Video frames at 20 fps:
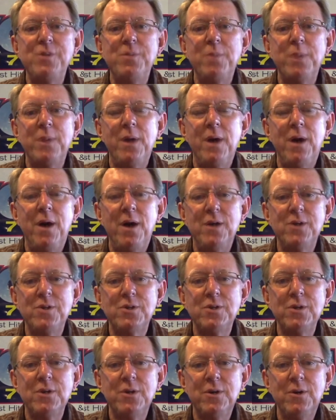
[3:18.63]
but
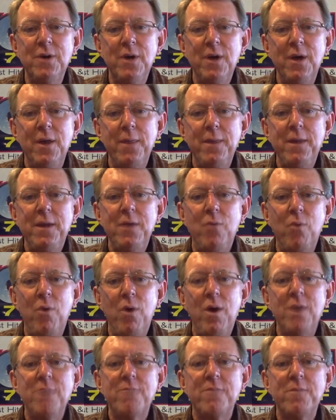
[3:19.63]
also the
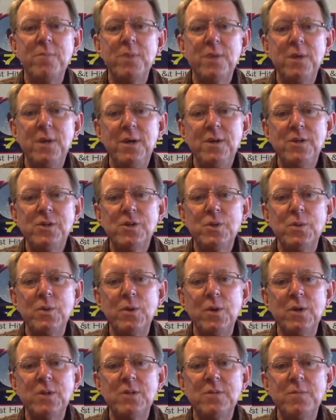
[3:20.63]
want from the
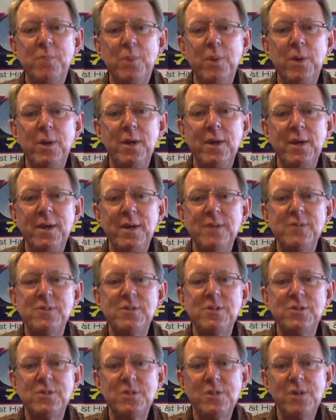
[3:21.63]
customer to put his
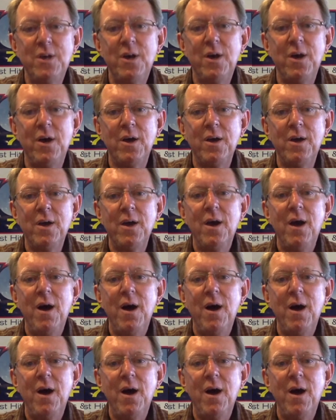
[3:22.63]
song